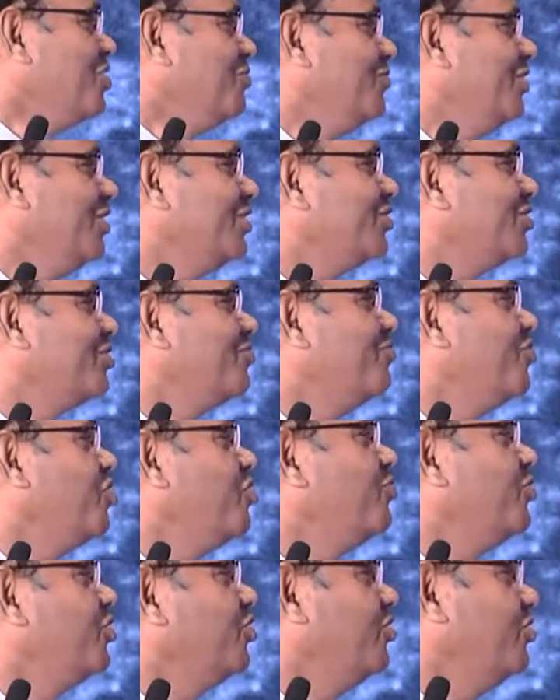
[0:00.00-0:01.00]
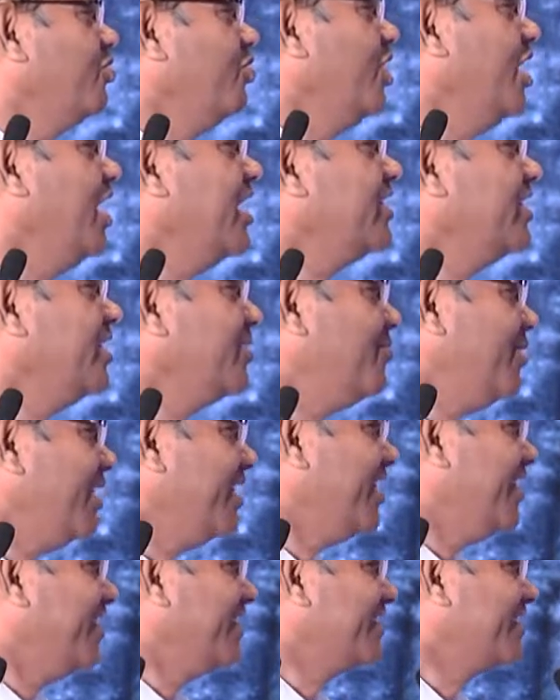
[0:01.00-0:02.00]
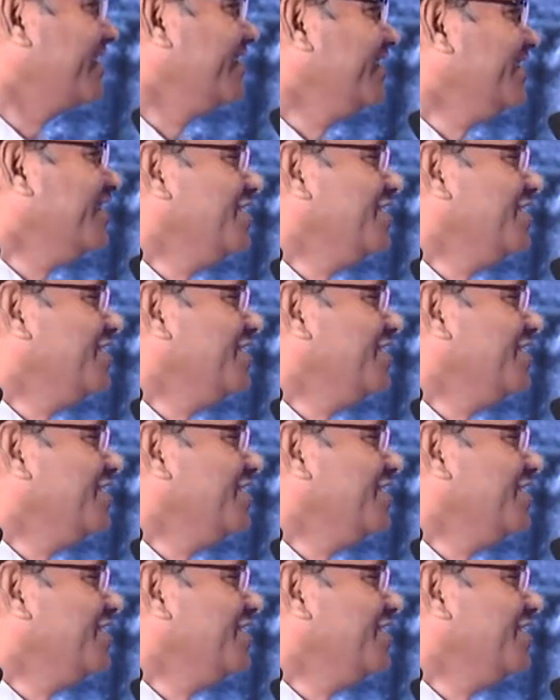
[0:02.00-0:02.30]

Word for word: we should move to electric vehicles